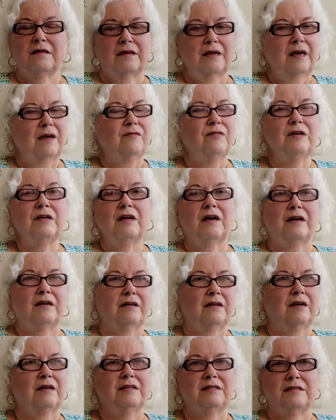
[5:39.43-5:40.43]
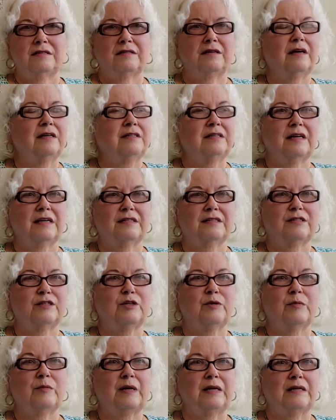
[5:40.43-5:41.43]
every night I texted
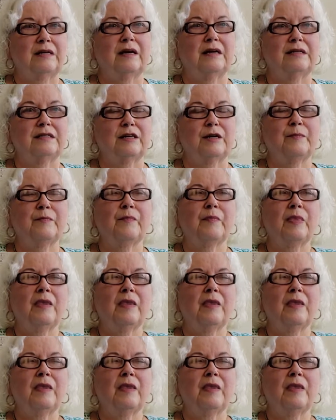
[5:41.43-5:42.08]
him at nighttime.